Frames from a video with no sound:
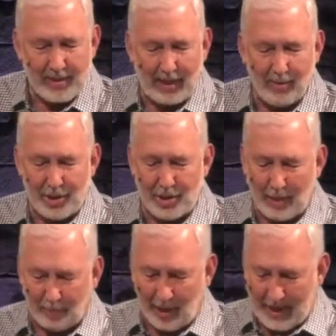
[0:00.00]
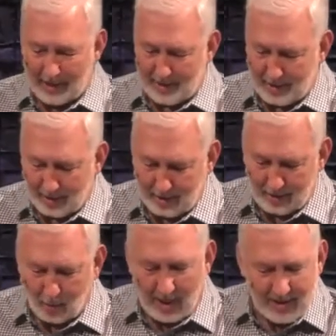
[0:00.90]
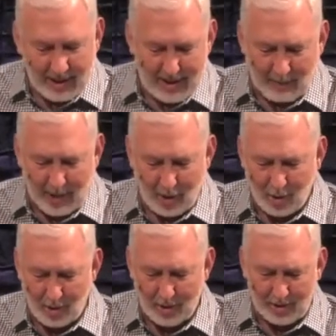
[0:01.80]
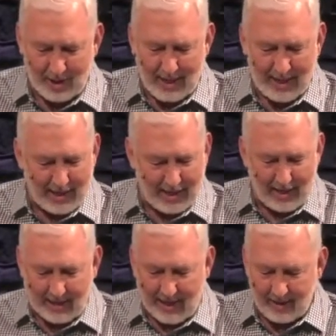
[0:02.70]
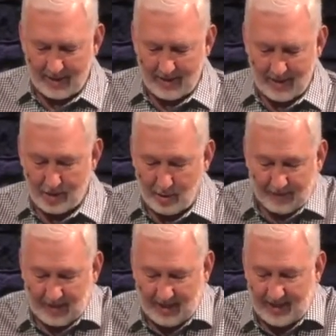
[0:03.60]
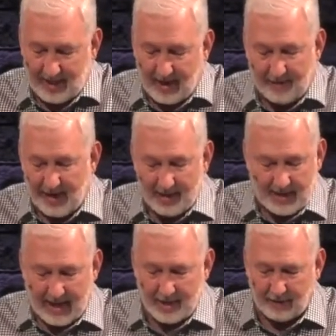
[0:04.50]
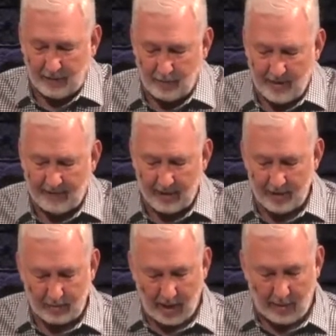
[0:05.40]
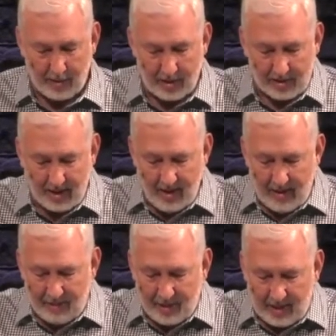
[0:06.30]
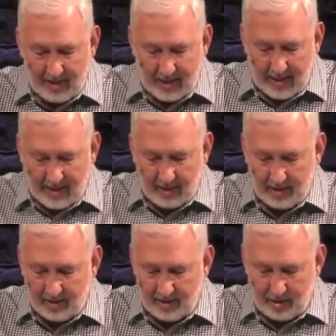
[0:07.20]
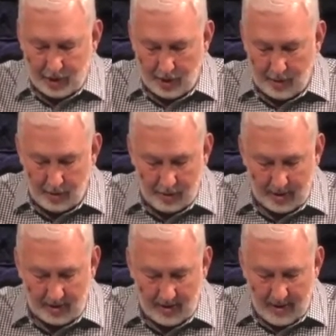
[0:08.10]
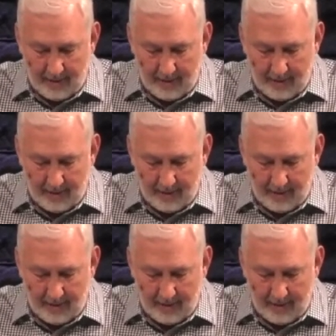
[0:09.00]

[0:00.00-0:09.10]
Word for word: I was shipwrecked. Once I spent a whole night and a day in the, adrift in the sea. I faced danger from rivers, robbers, Gentiles, Jews.